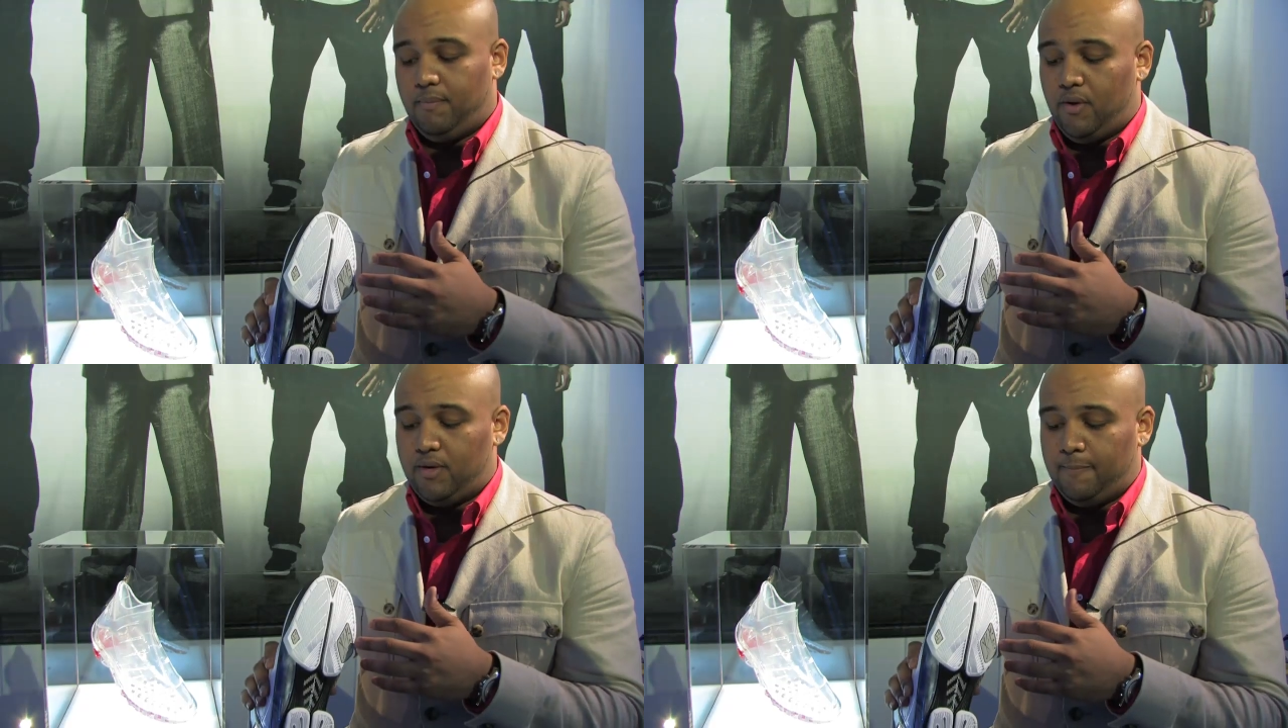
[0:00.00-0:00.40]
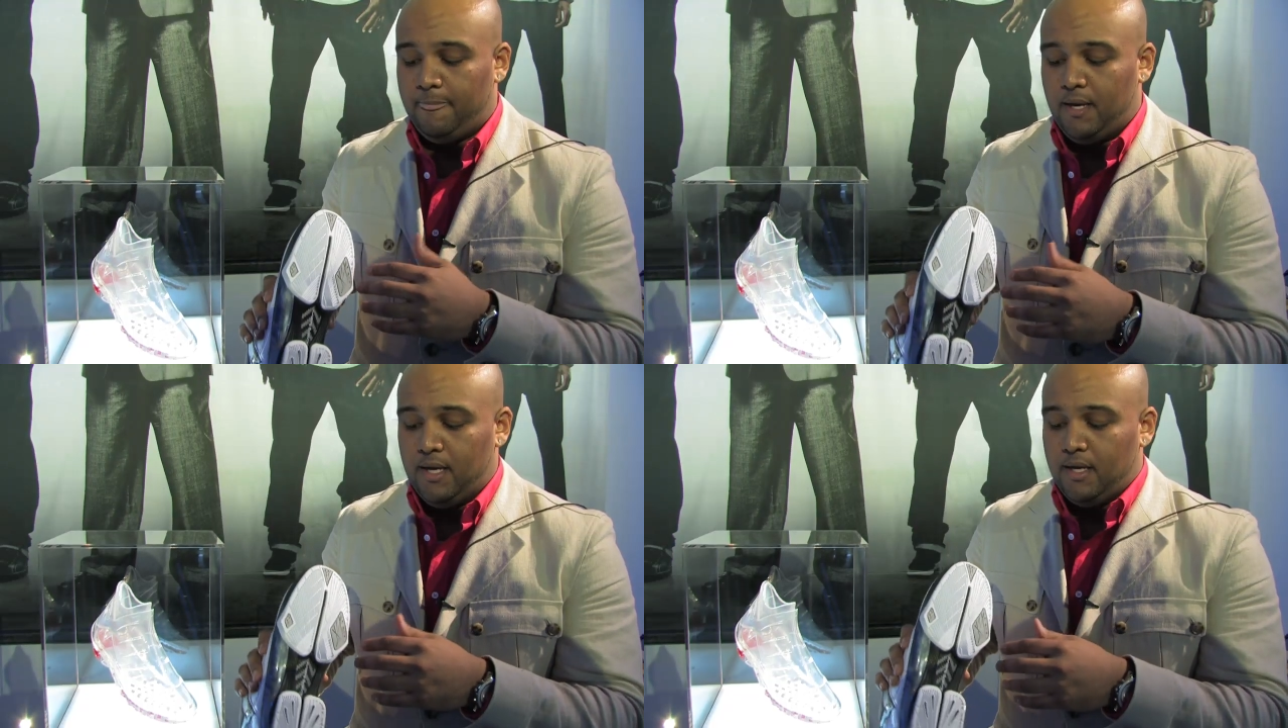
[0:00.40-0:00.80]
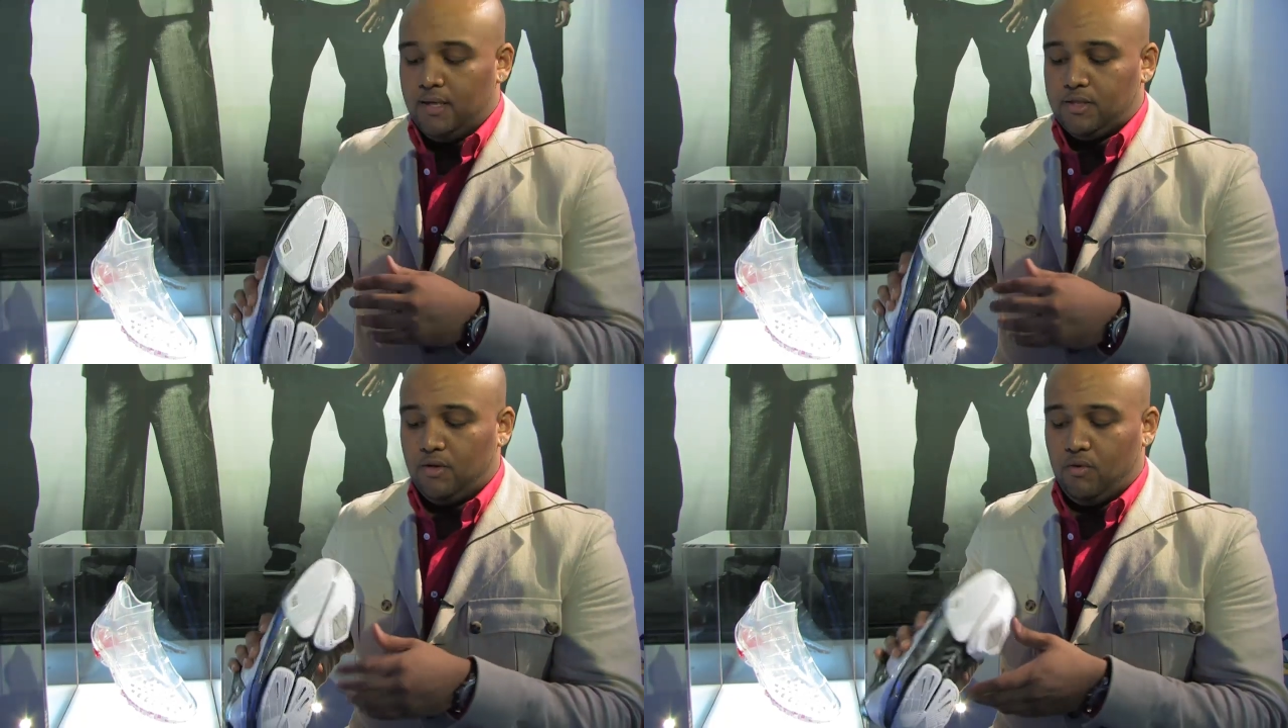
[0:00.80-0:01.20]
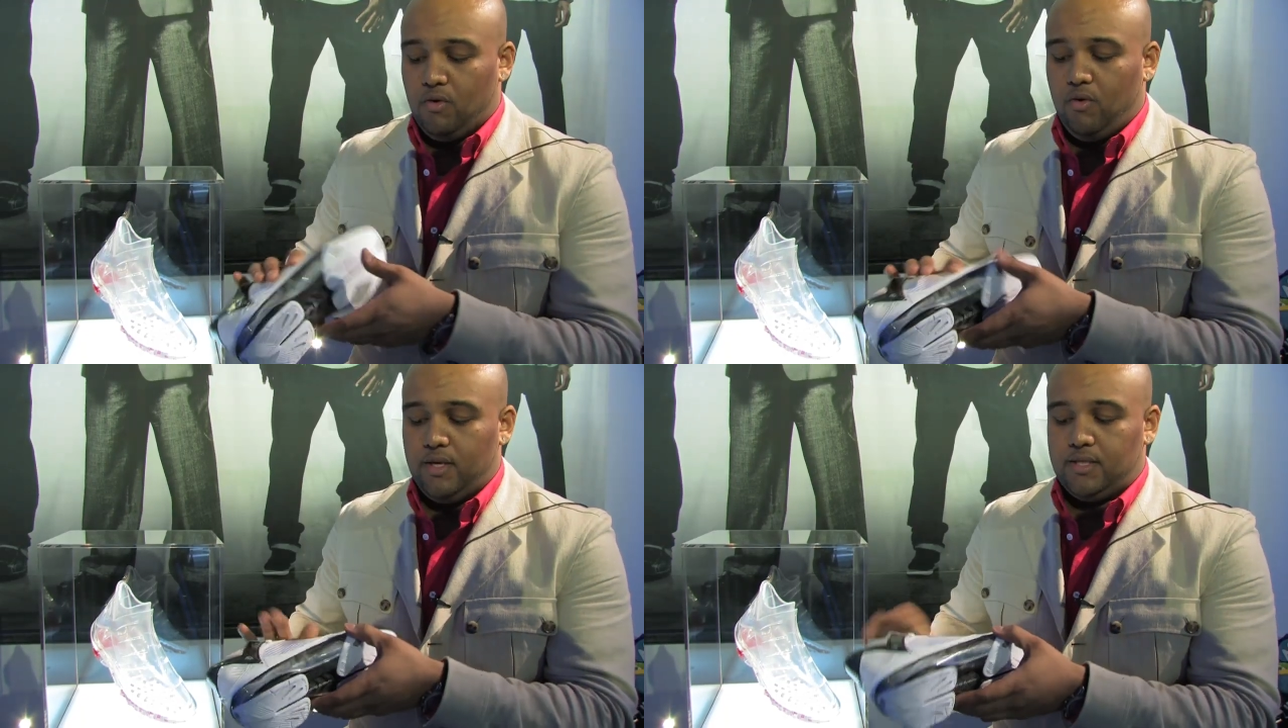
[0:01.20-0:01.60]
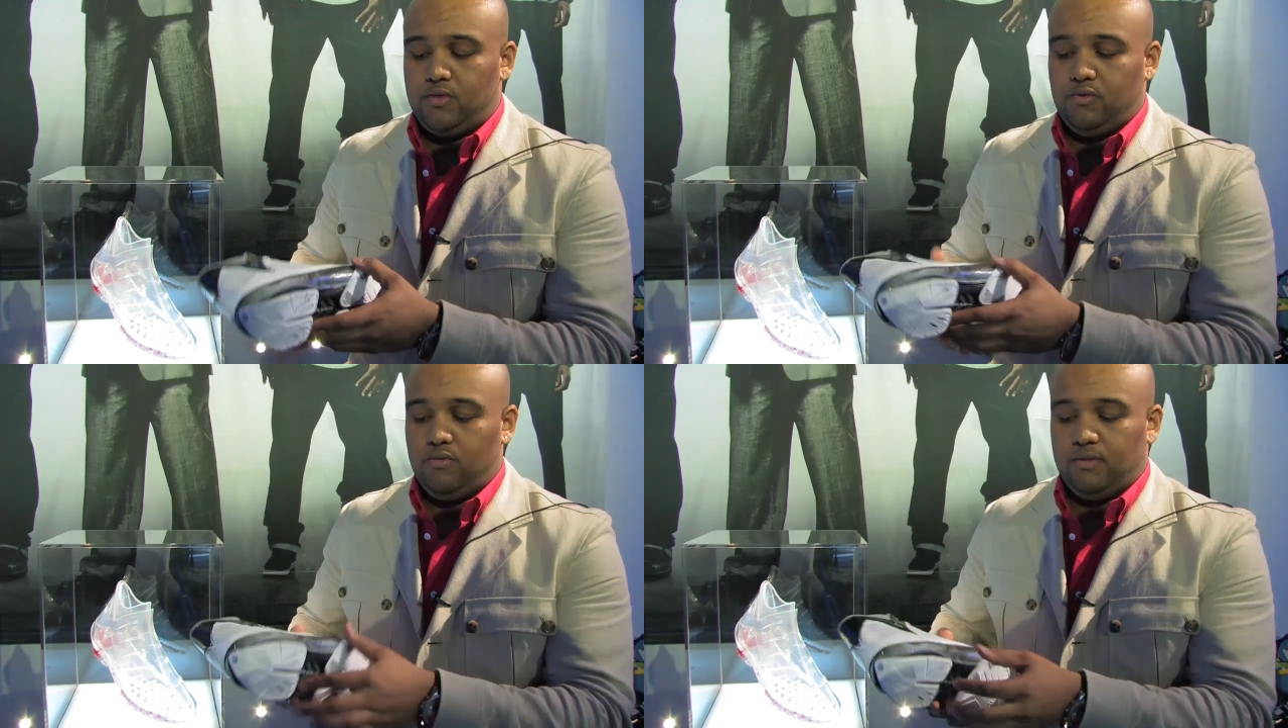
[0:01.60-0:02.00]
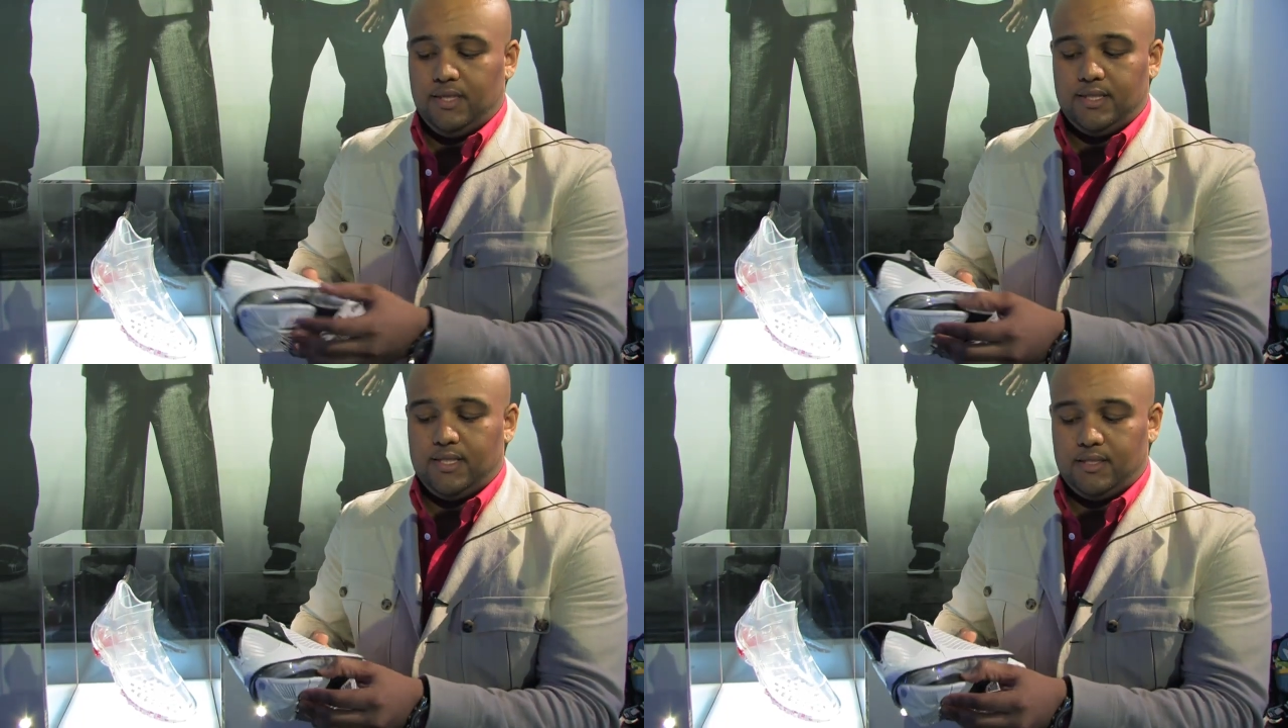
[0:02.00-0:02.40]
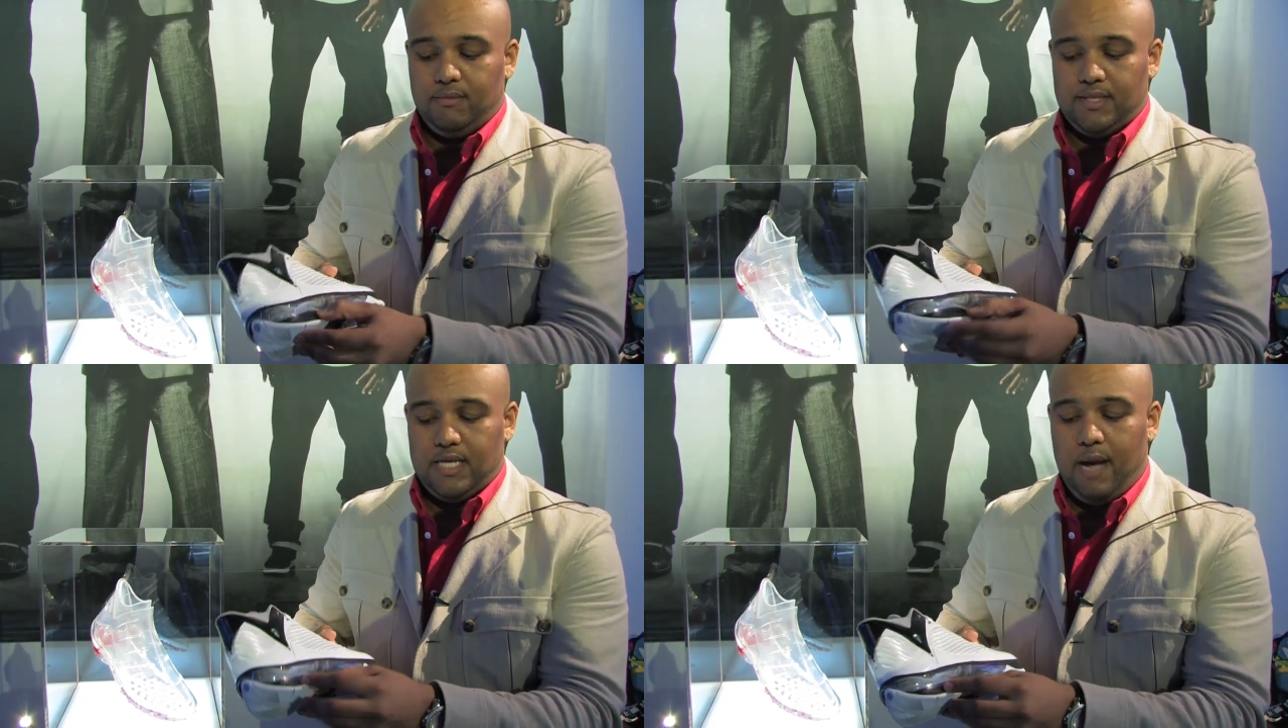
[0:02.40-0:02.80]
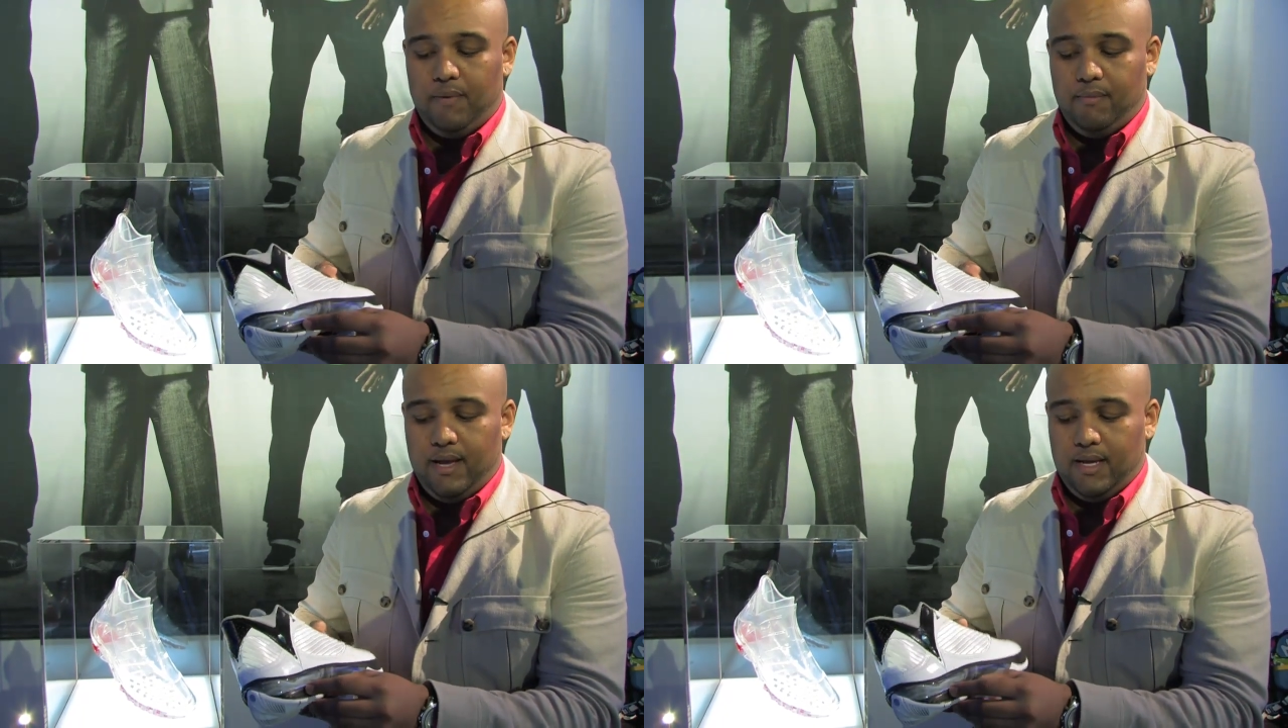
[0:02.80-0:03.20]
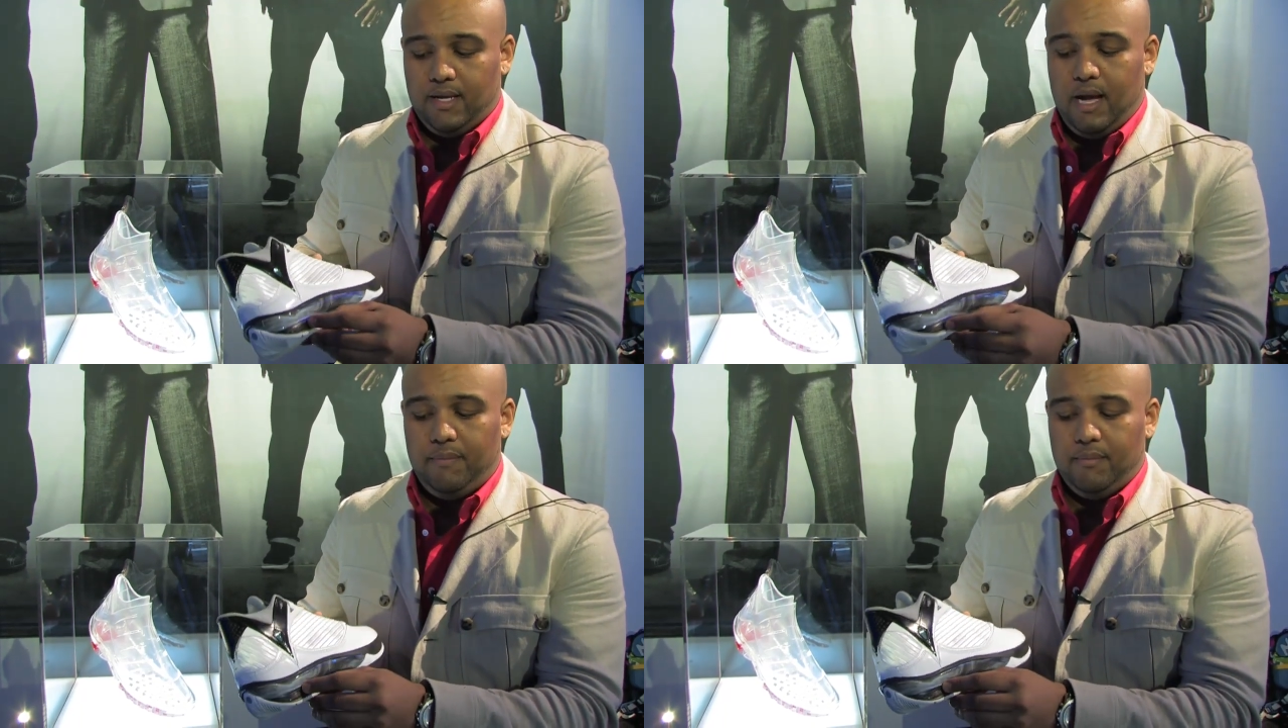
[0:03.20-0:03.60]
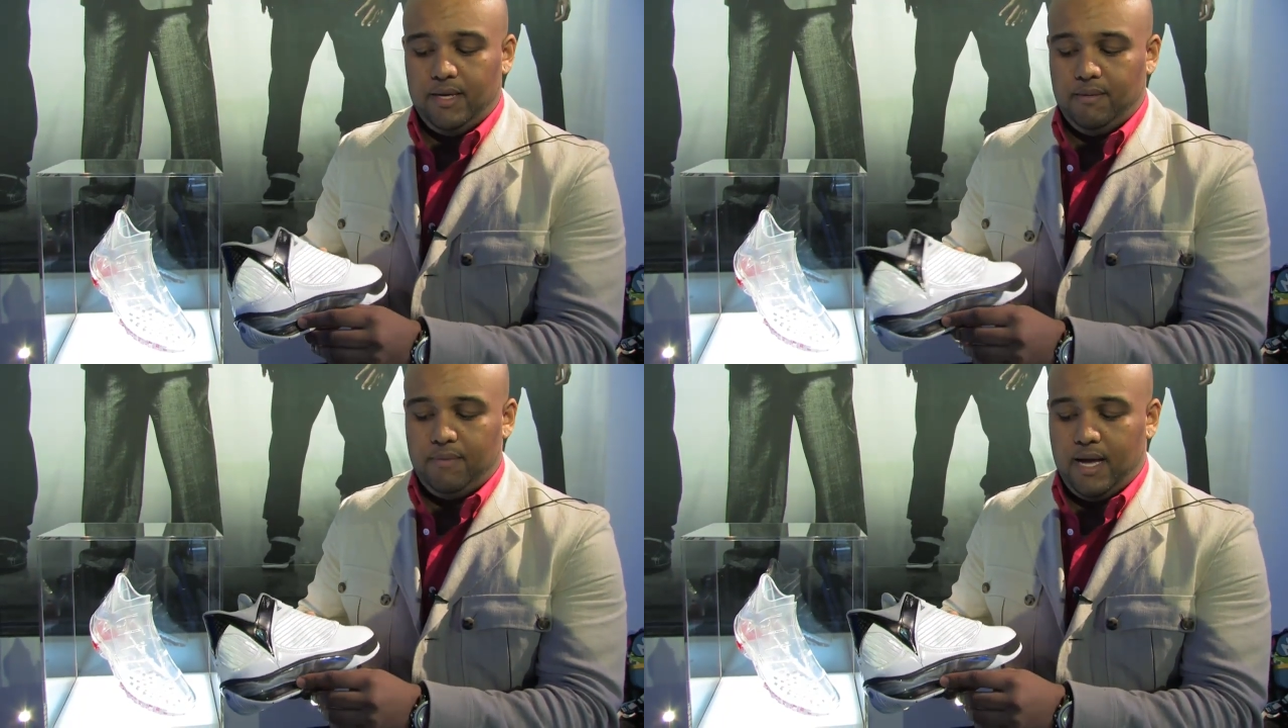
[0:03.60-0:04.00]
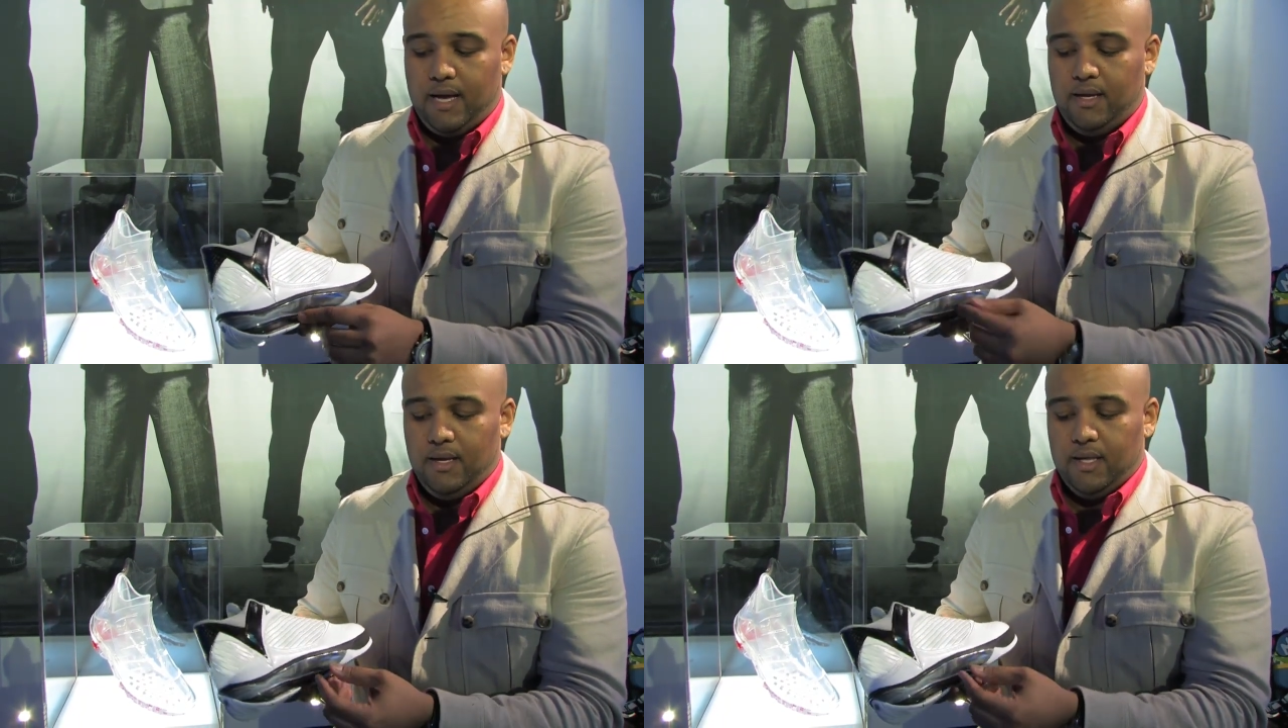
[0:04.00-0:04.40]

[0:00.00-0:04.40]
their opponent. So going into this system is complemented by